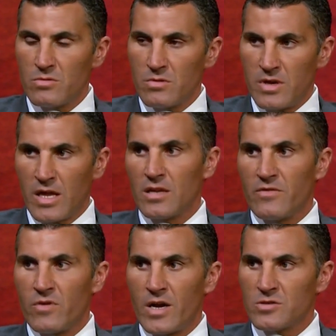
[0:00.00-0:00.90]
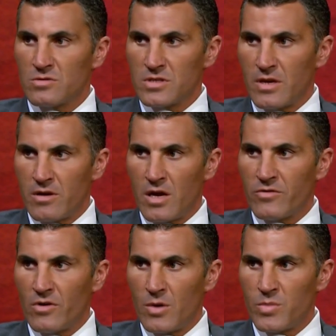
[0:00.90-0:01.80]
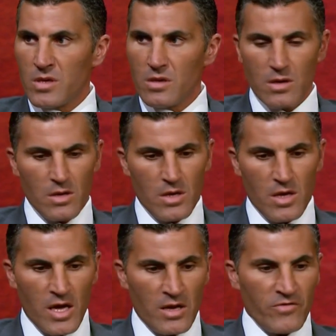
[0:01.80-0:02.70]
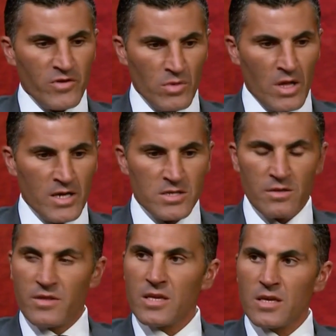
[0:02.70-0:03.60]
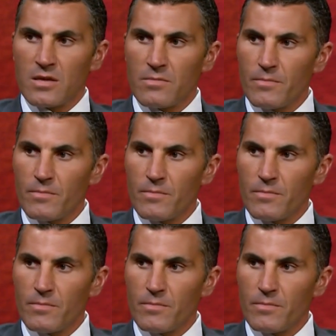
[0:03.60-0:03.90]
negative racial stereotyping and assimilation thinking?